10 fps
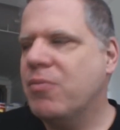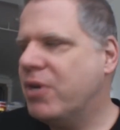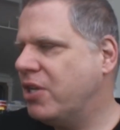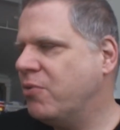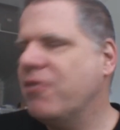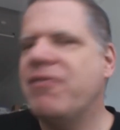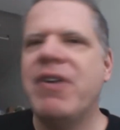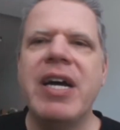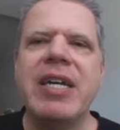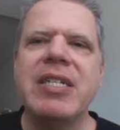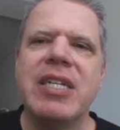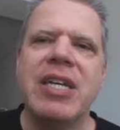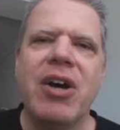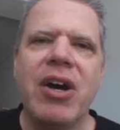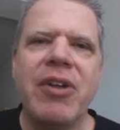What you will find
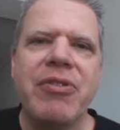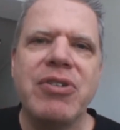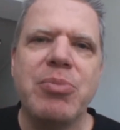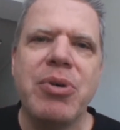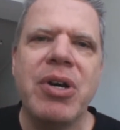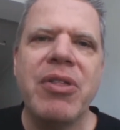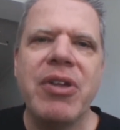in Arthur's book,